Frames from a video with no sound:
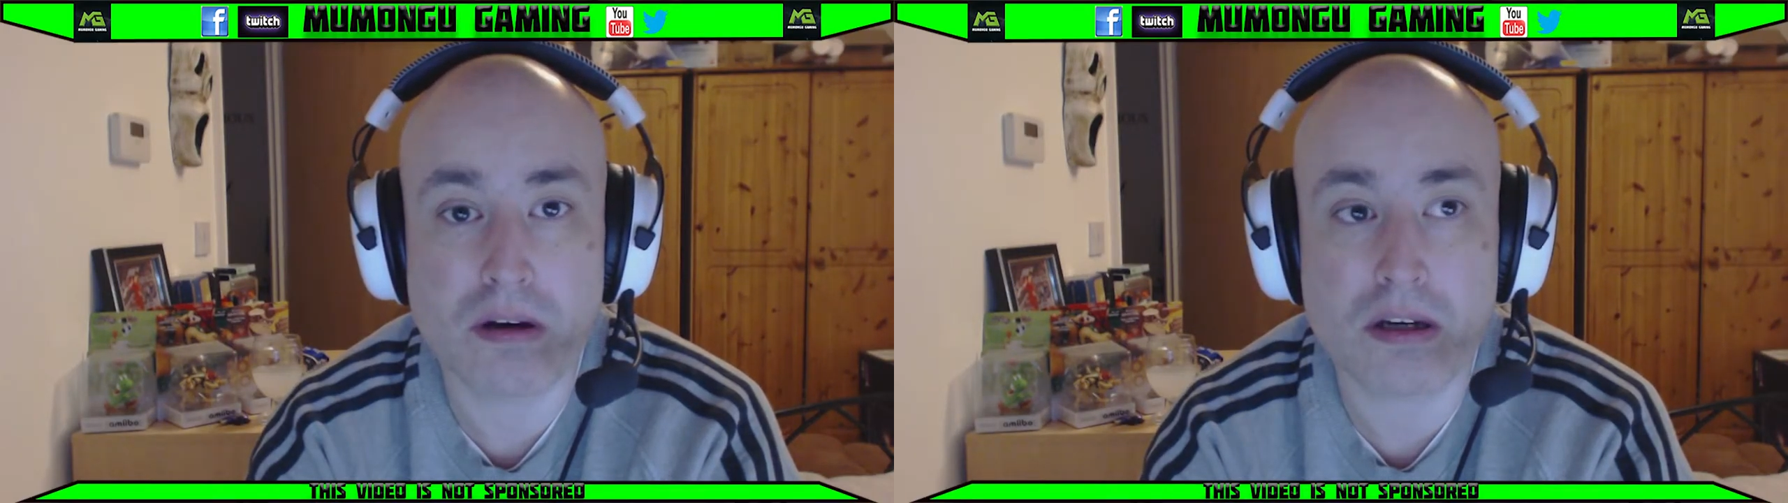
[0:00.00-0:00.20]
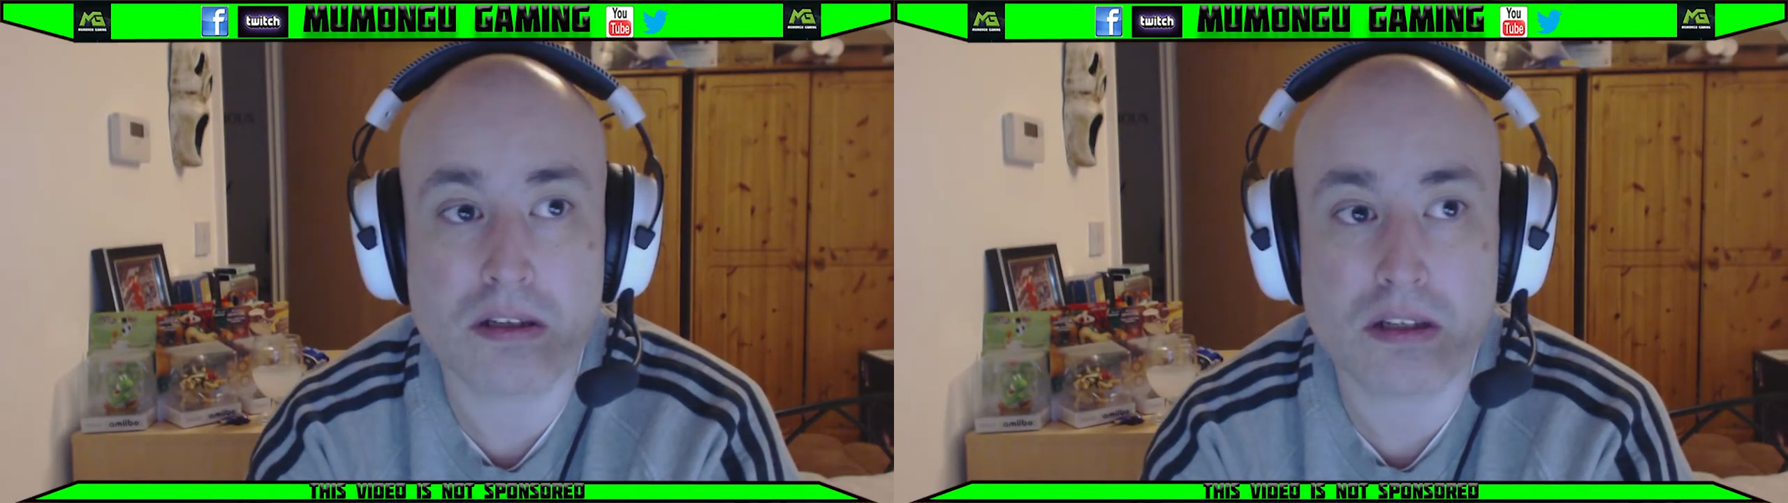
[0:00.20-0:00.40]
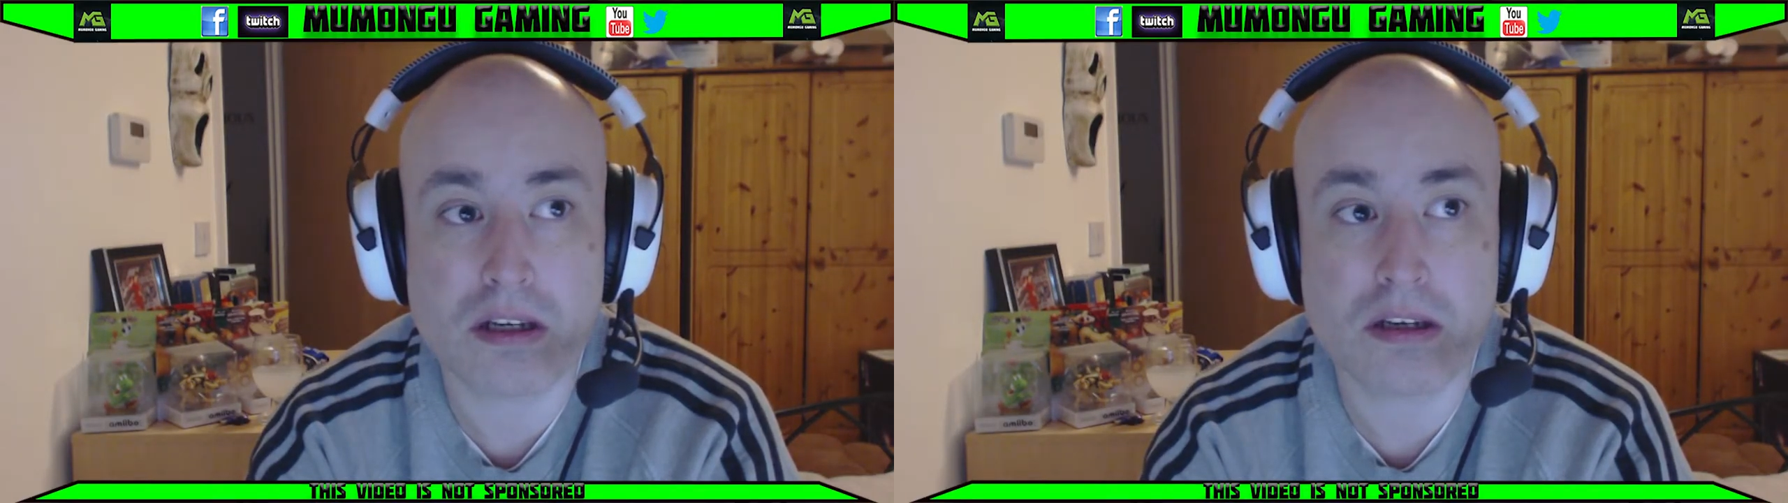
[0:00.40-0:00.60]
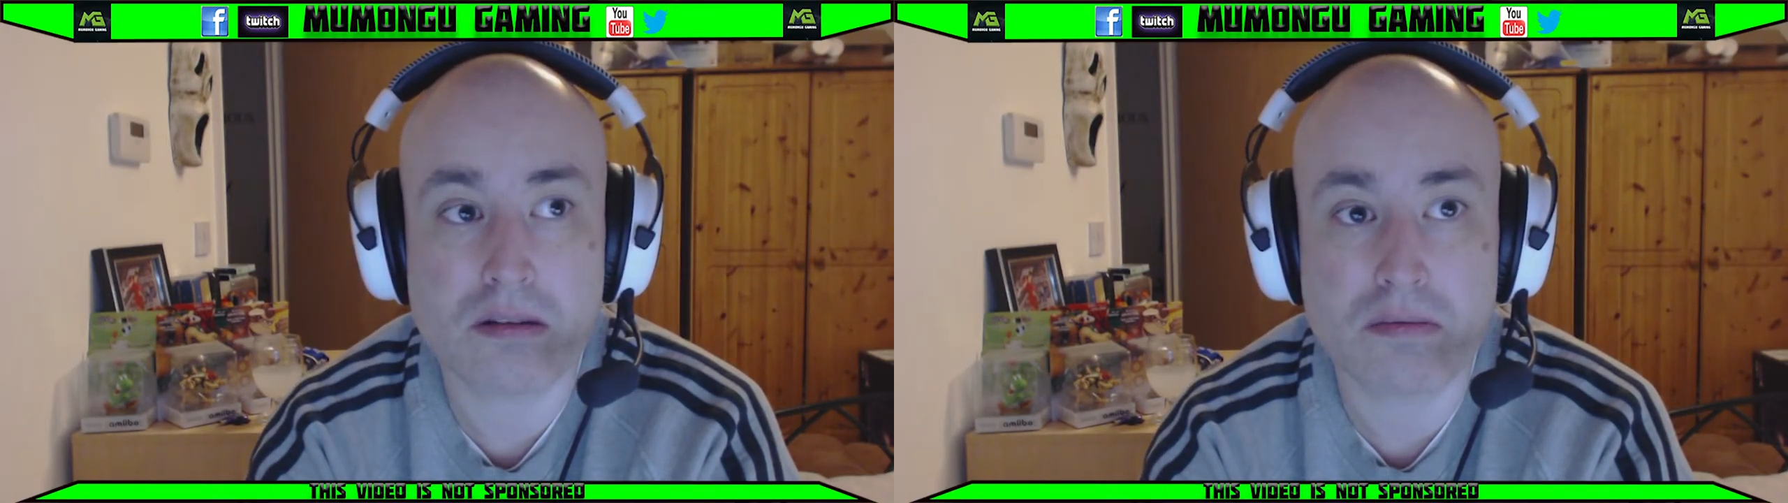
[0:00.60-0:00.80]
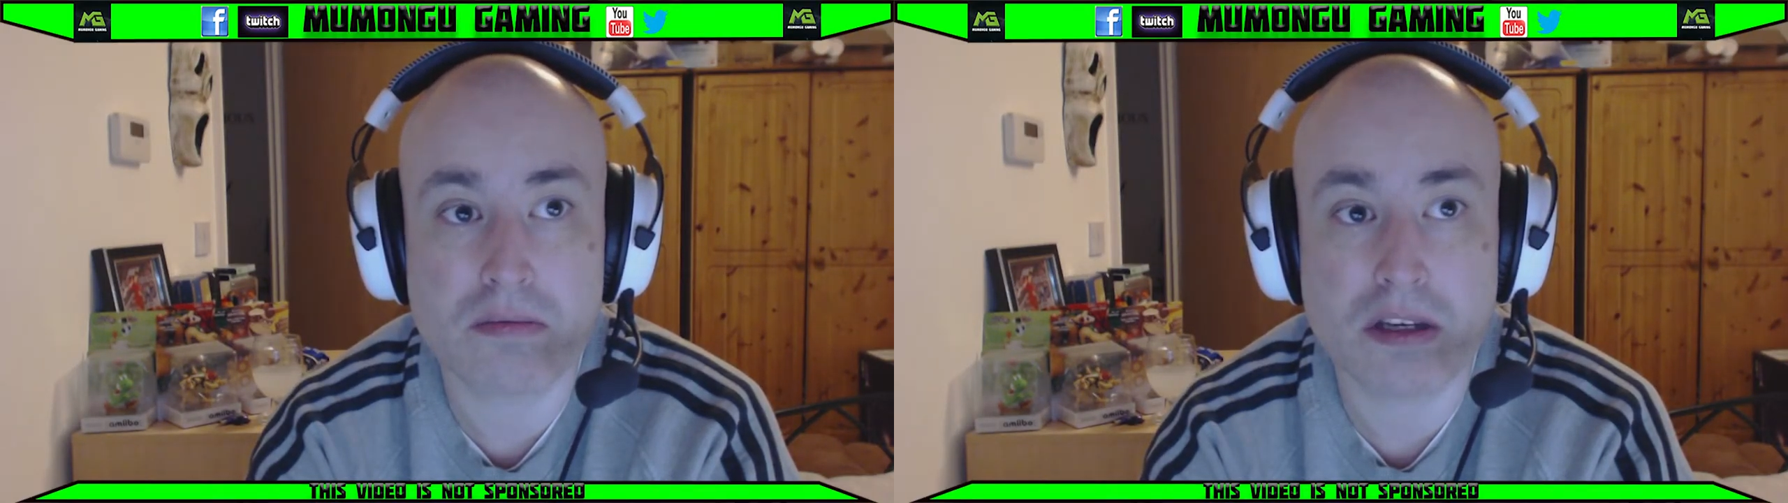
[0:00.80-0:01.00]
I'd
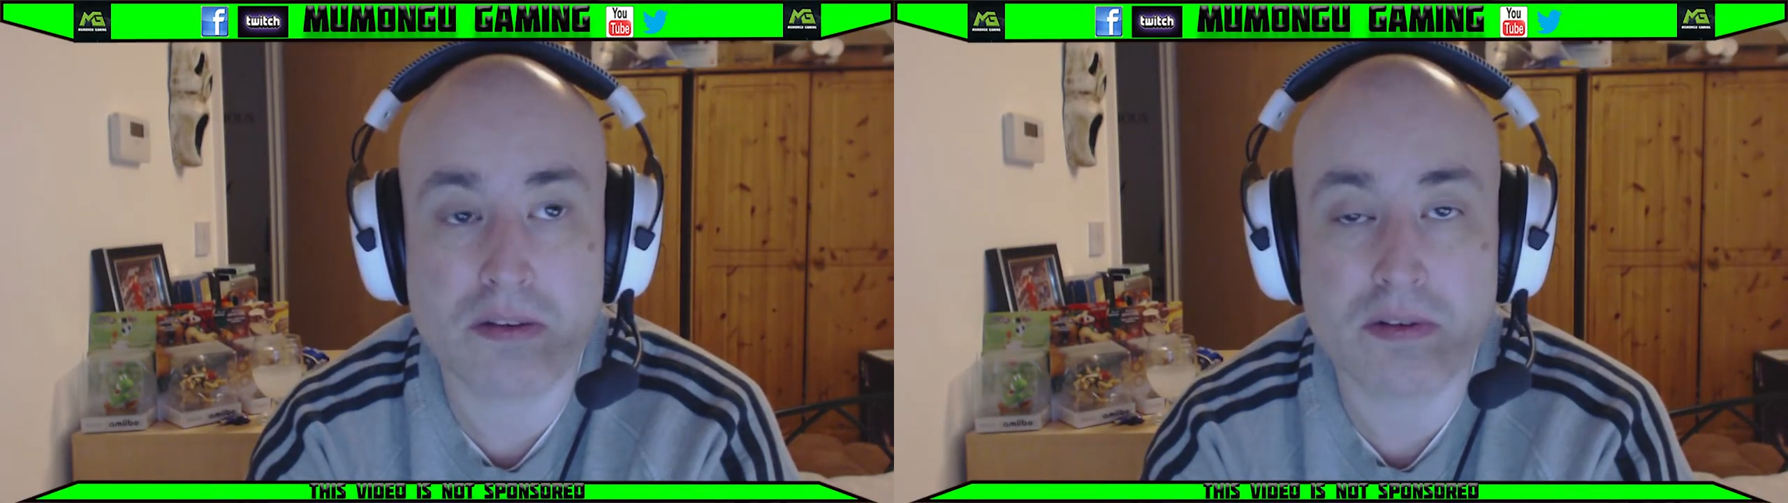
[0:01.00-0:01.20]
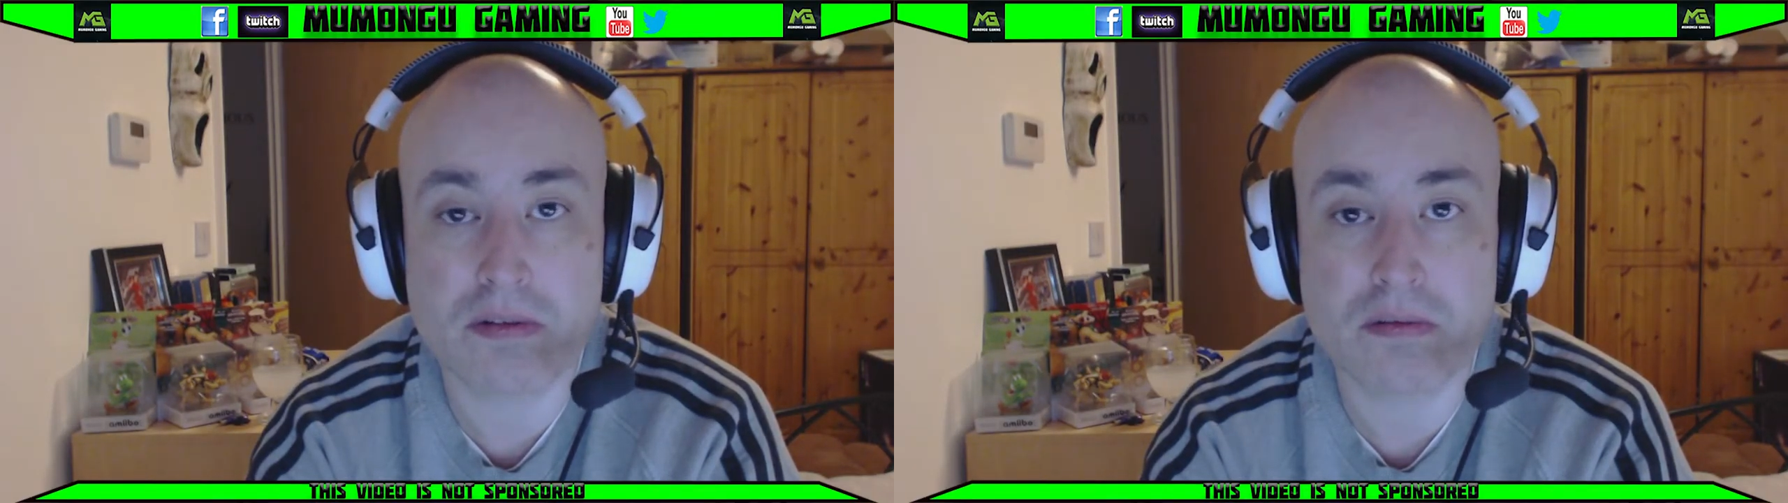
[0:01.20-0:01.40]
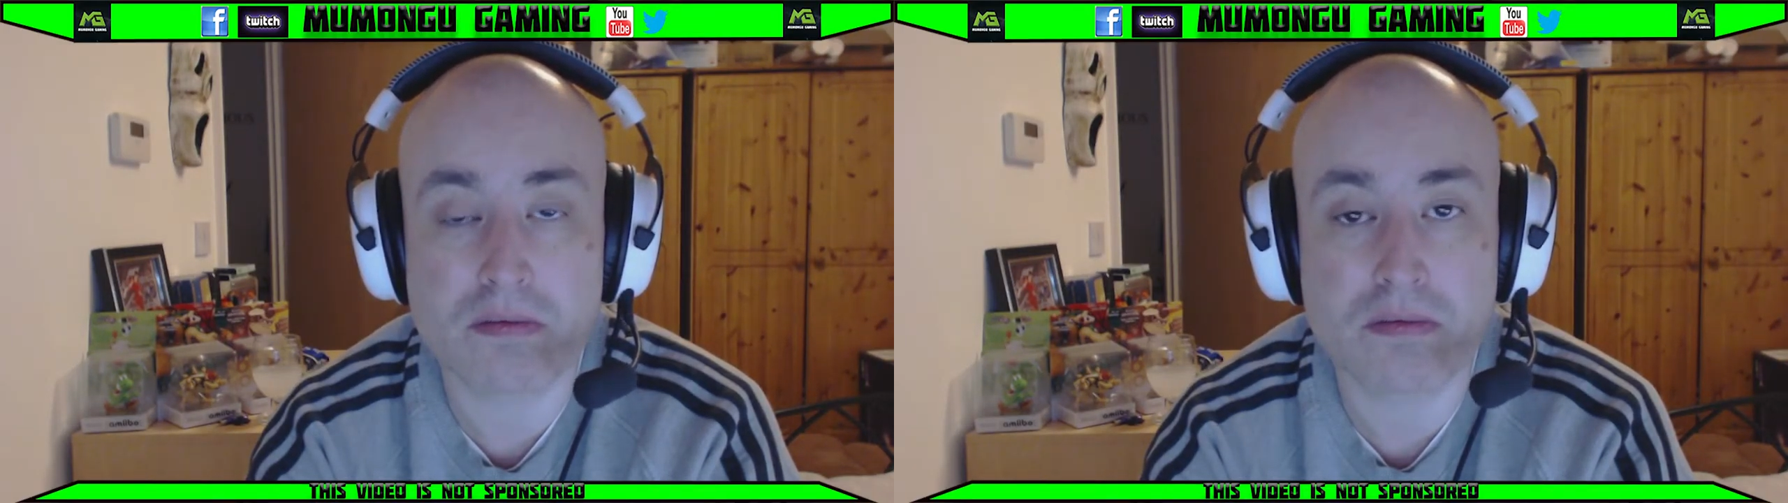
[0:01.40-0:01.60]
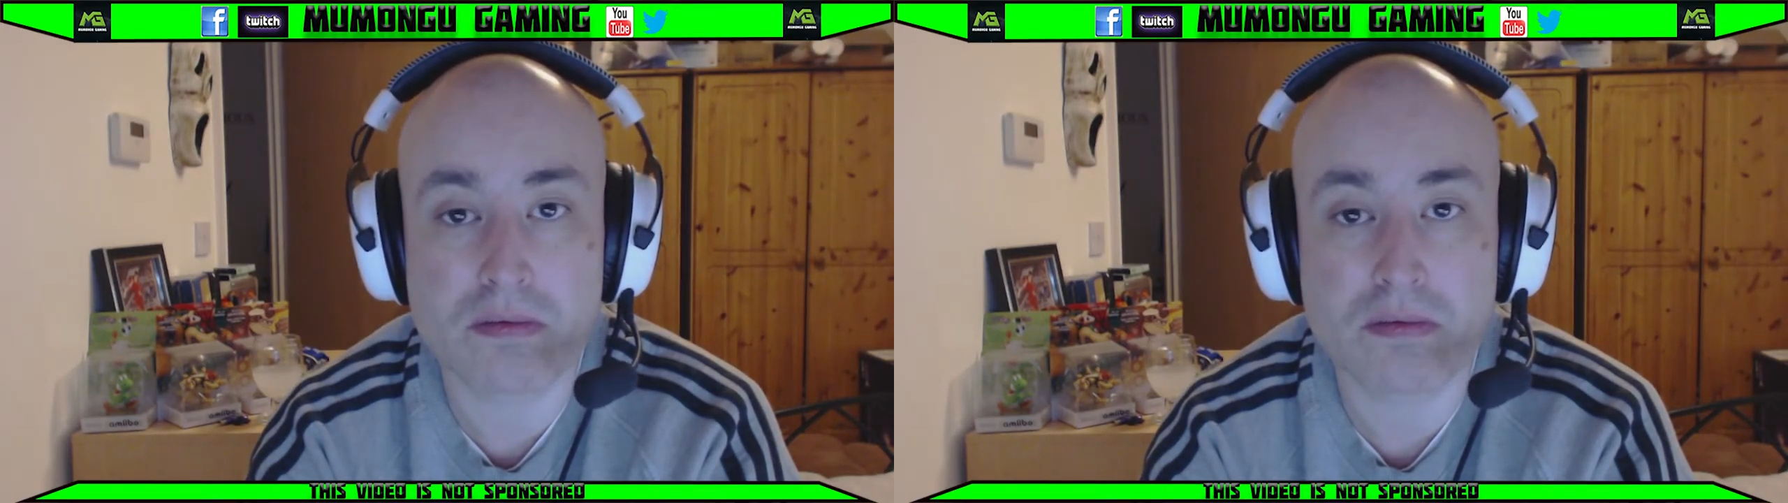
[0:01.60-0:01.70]
say, even